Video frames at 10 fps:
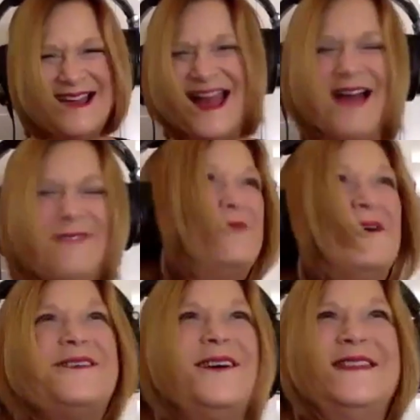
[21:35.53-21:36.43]
And we
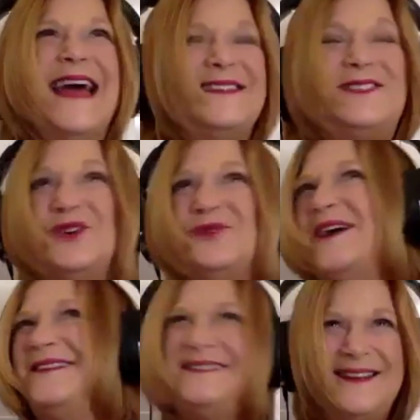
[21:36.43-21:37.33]
work on that too.
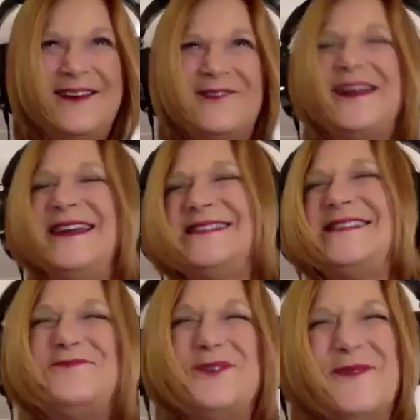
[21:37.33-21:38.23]
But you know what?
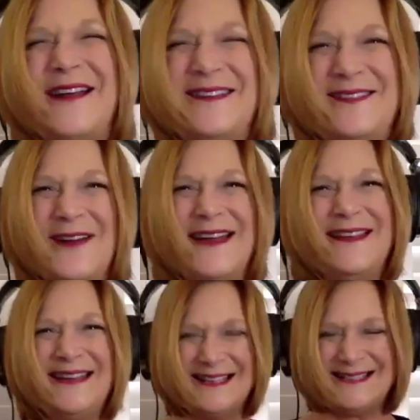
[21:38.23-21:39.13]
Accept your body the way
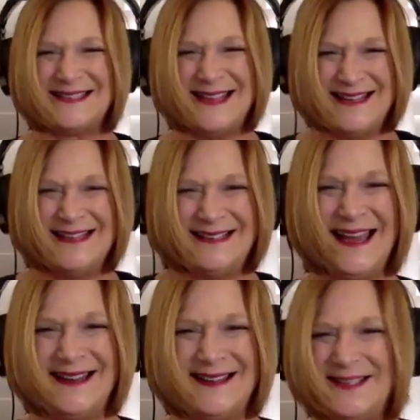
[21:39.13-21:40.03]
it is.
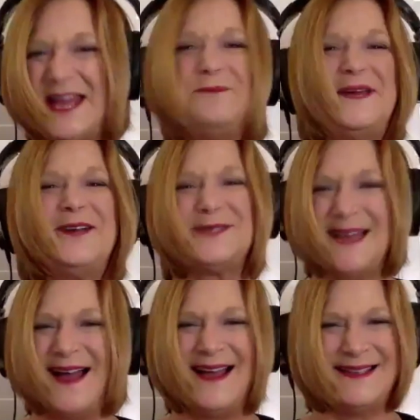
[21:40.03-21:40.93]
Yeah, get a bigger
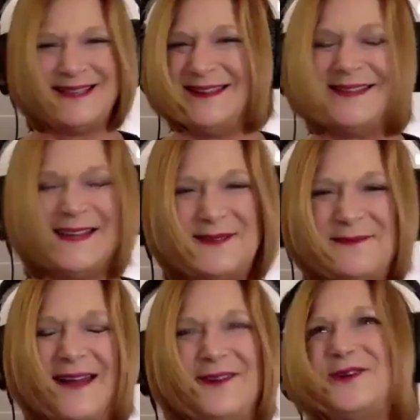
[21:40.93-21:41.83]
size, and it doesn't
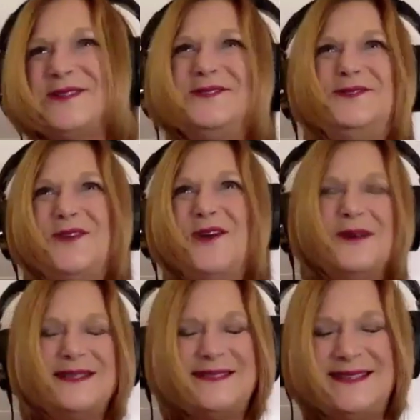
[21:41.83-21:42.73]
matter because no
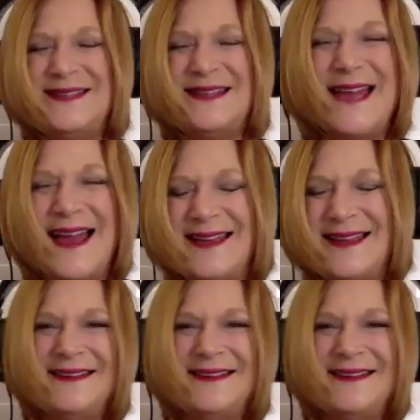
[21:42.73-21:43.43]
one sees the tag.